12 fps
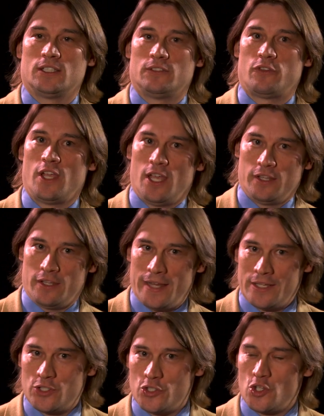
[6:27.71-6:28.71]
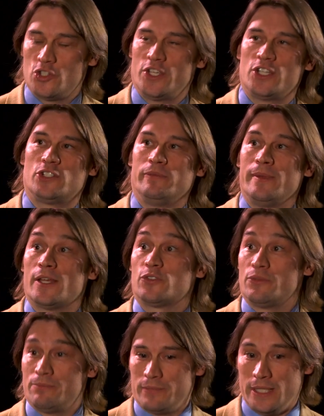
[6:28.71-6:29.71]
of the National Association
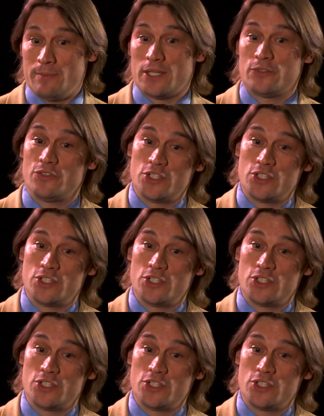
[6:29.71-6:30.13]
of EMS,